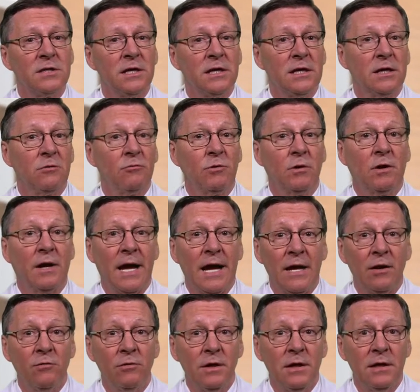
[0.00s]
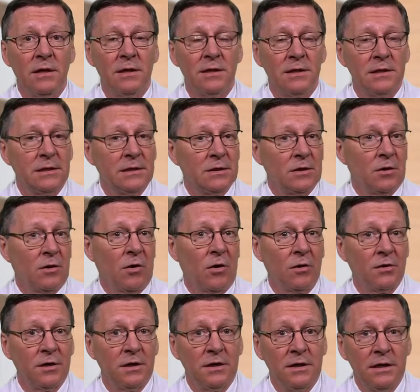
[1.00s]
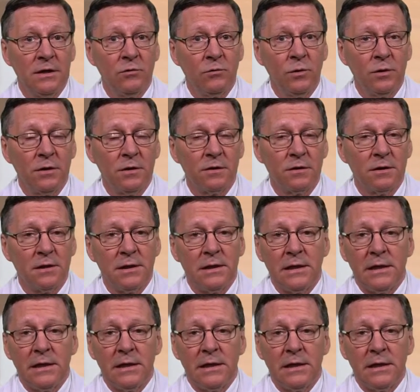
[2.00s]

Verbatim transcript: can get real angry, hard to deal with,